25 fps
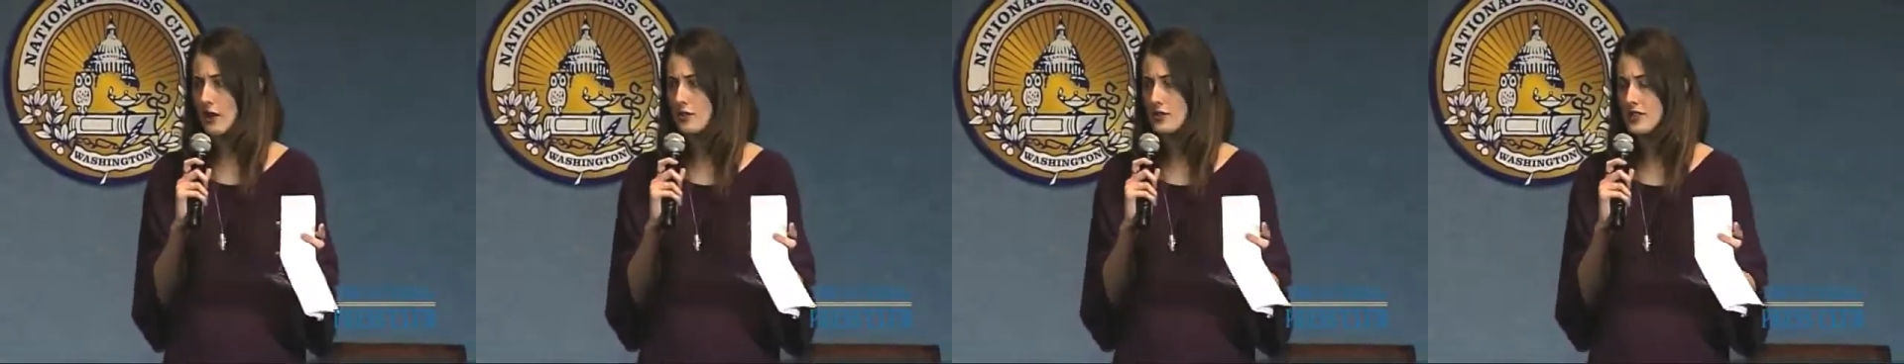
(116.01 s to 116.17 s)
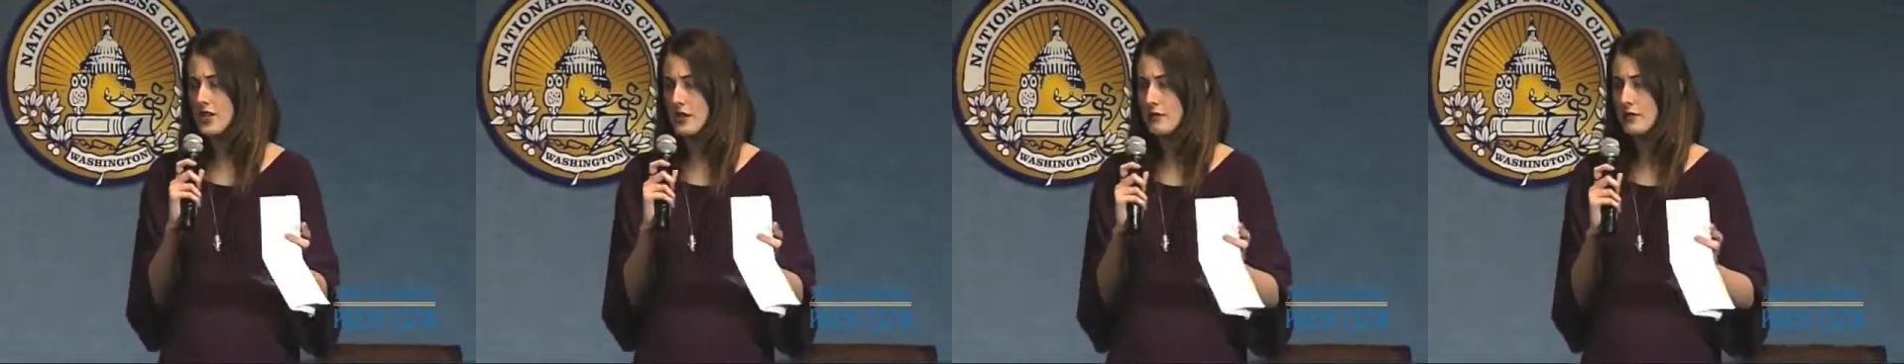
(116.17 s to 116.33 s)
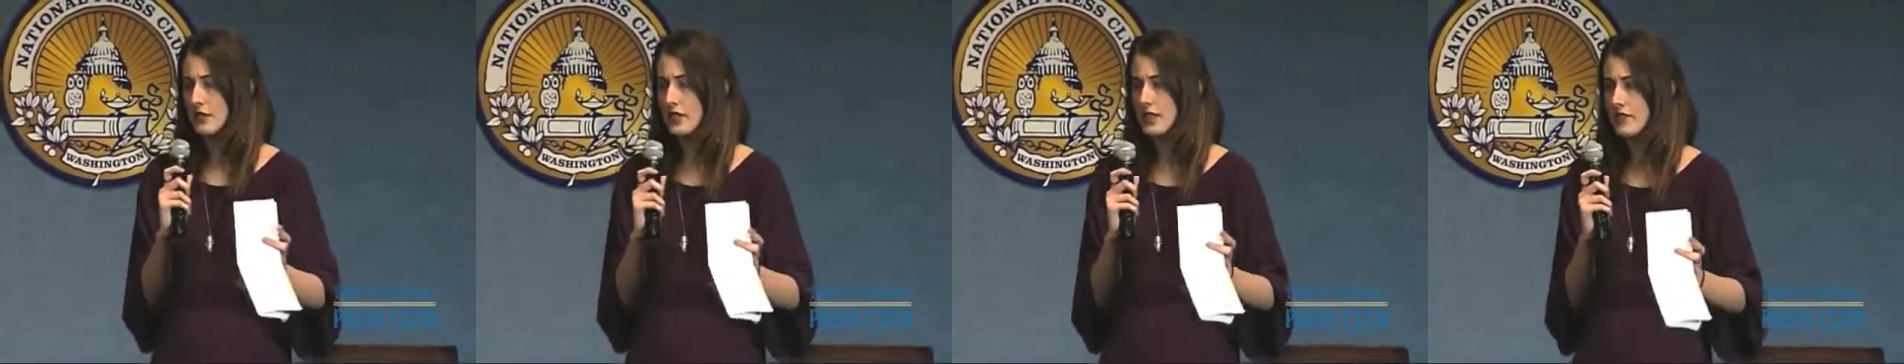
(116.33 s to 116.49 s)

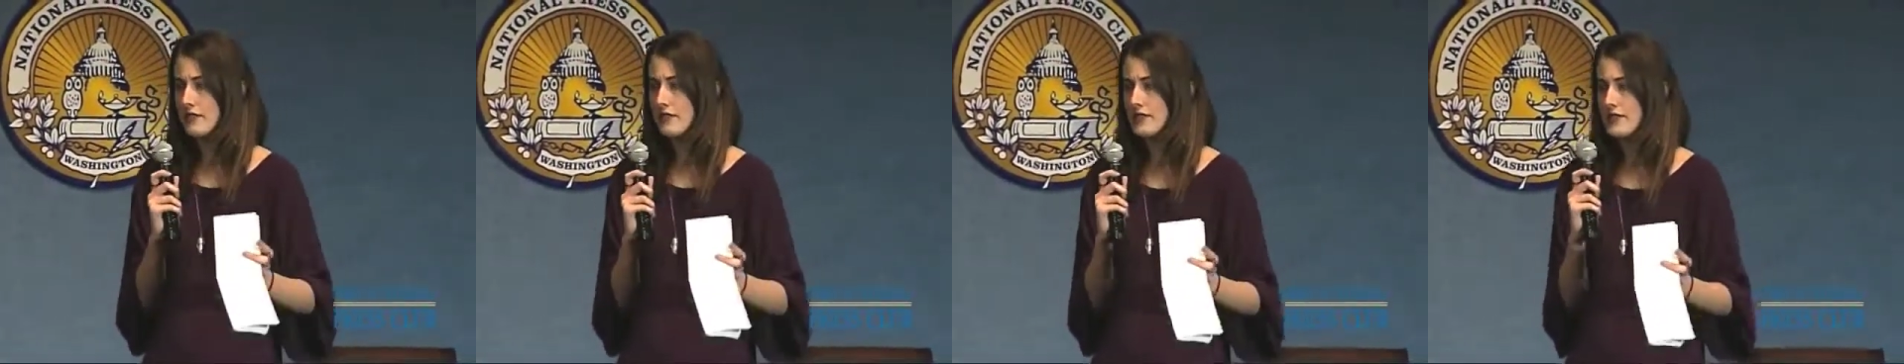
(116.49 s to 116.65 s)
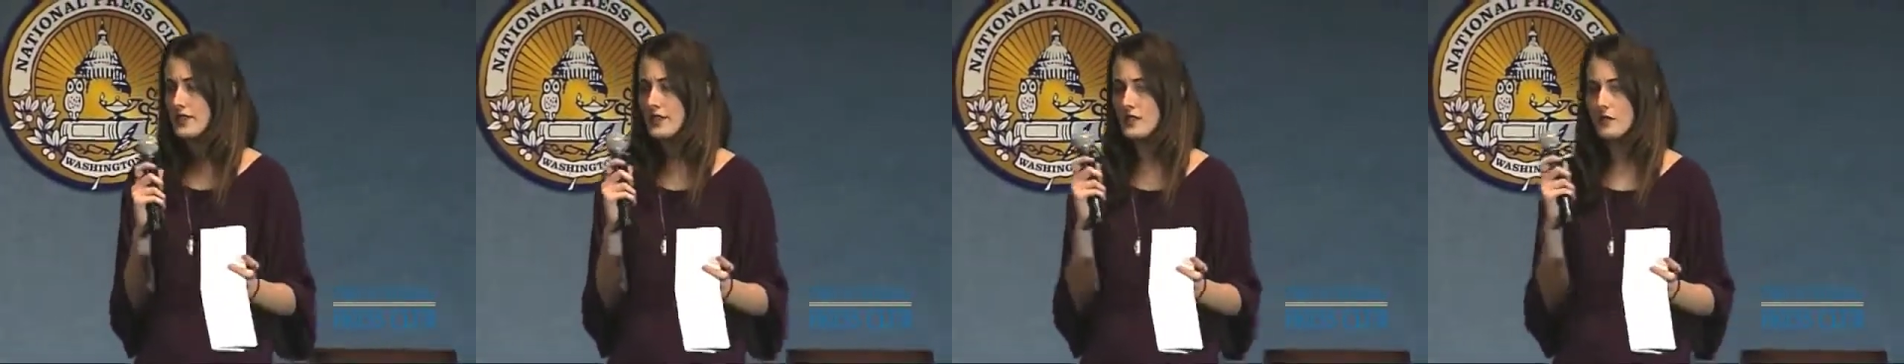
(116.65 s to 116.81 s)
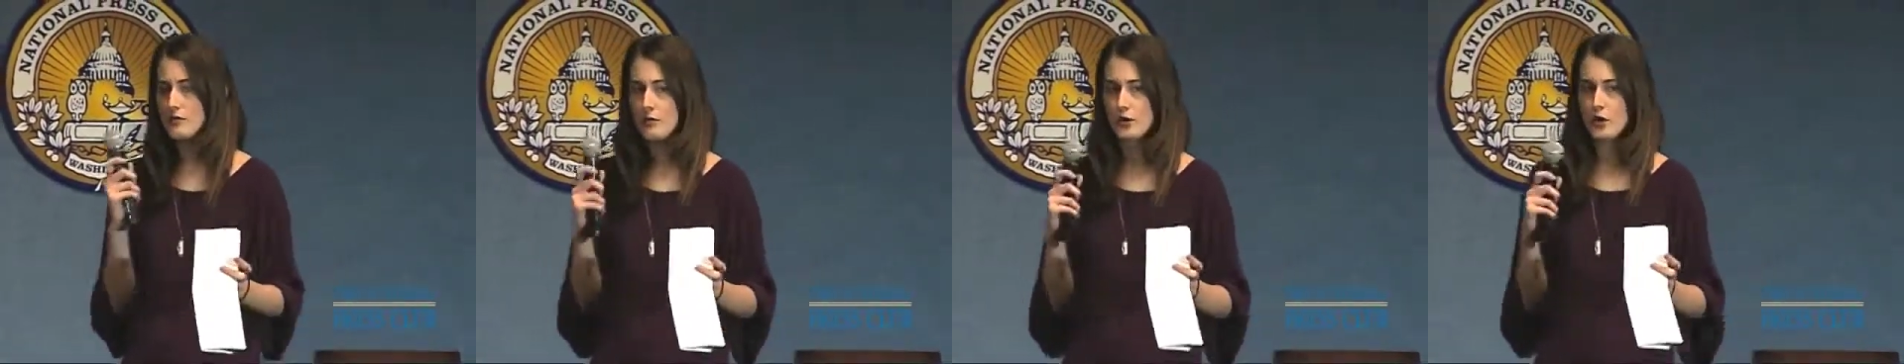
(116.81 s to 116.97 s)
which I believe is
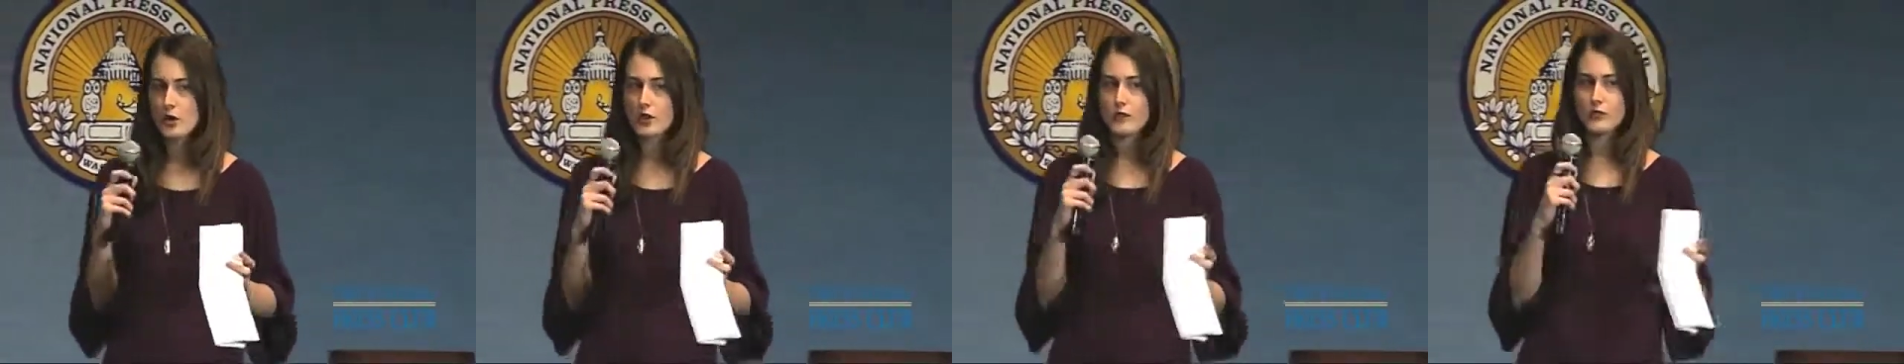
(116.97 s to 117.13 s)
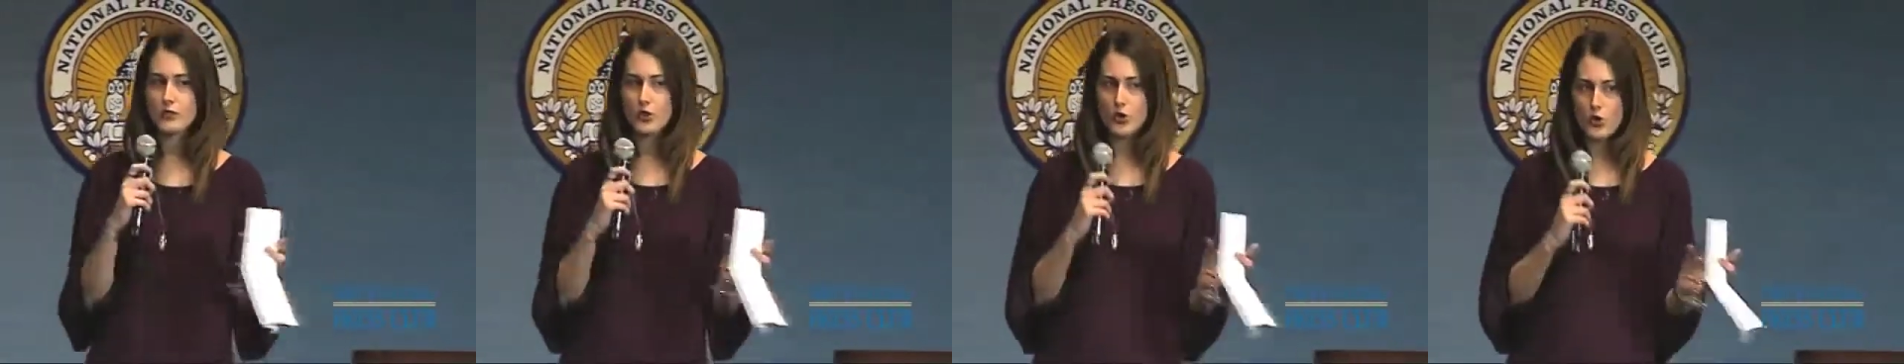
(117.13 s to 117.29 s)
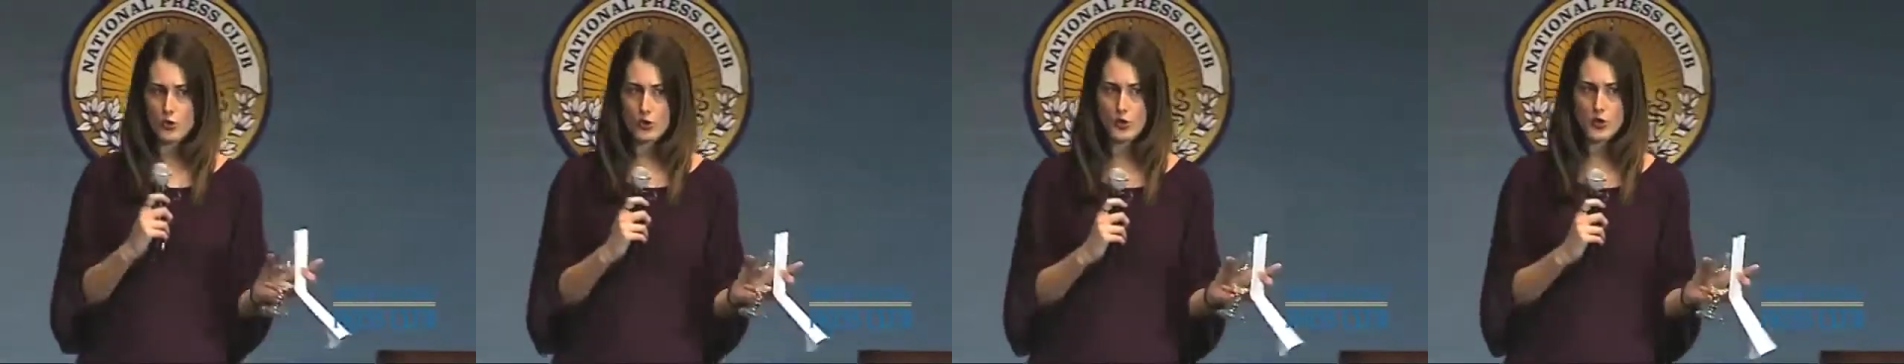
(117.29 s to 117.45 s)
in the book of
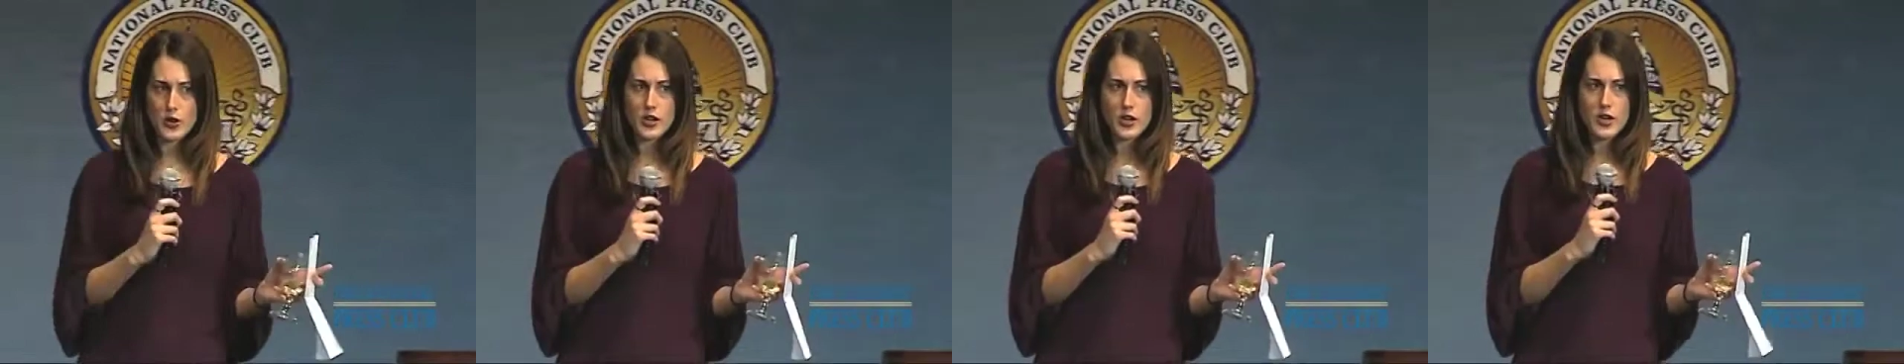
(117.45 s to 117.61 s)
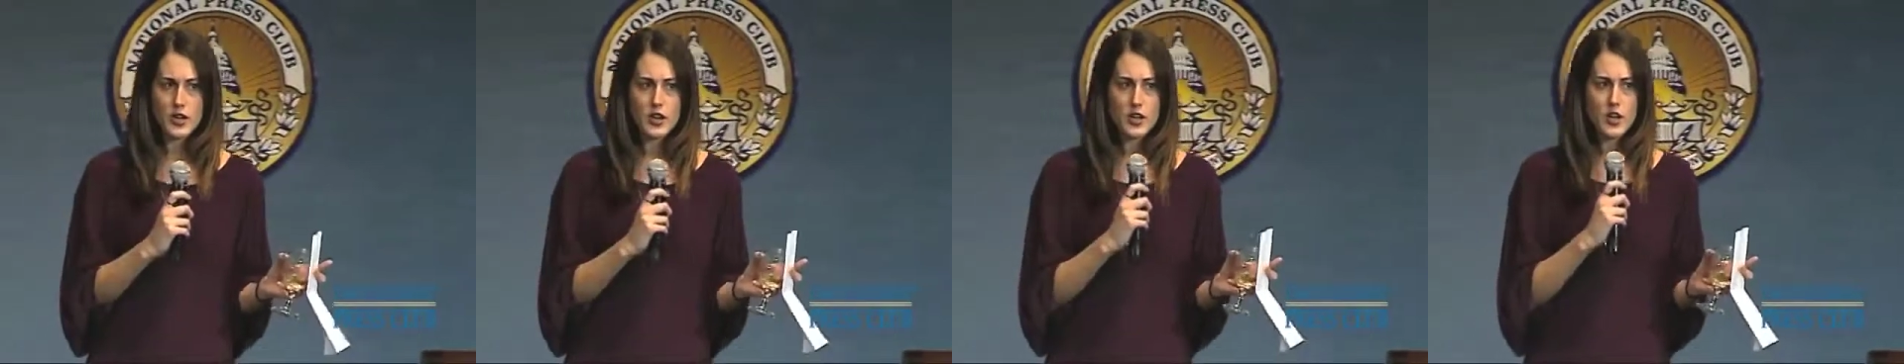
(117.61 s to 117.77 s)
Luke,